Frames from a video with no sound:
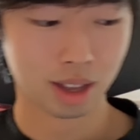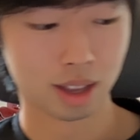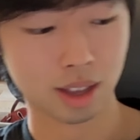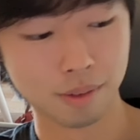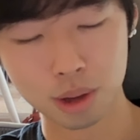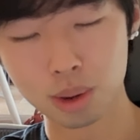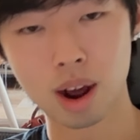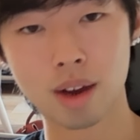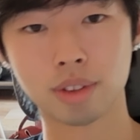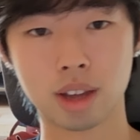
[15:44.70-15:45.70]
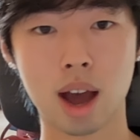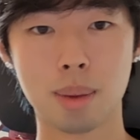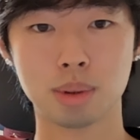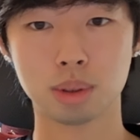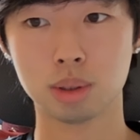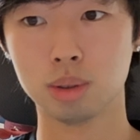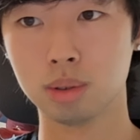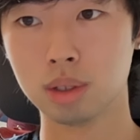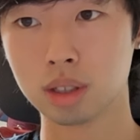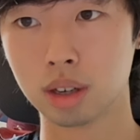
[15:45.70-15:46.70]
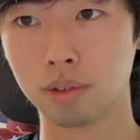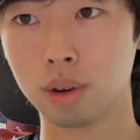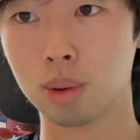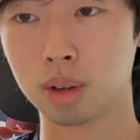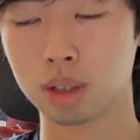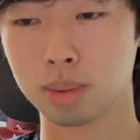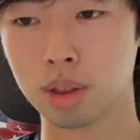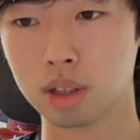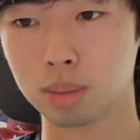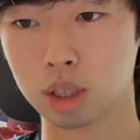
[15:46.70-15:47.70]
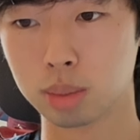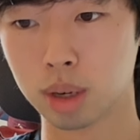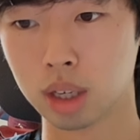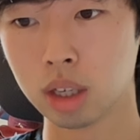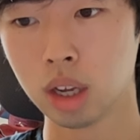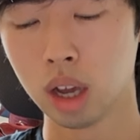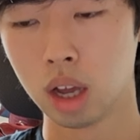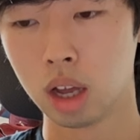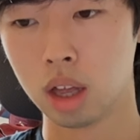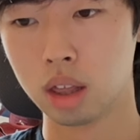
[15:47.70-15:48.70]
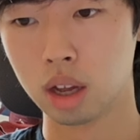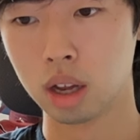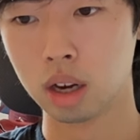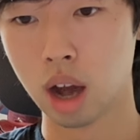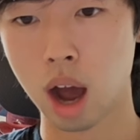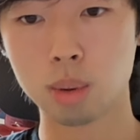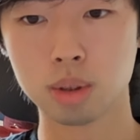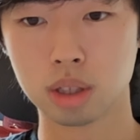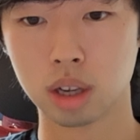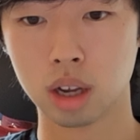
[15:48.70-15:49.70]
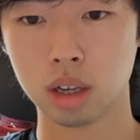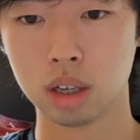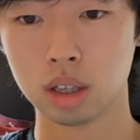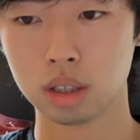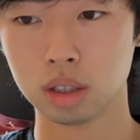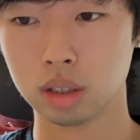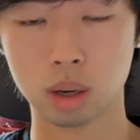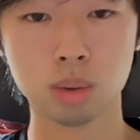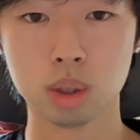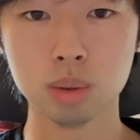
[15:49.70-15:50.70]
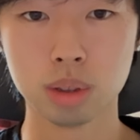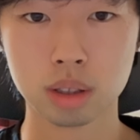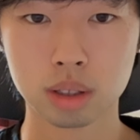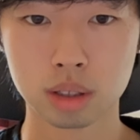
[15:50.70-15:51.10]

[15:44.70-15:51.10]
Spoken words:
if you don't have the capital to do this, and if you don't want to spend this much money, then I would say don't do it.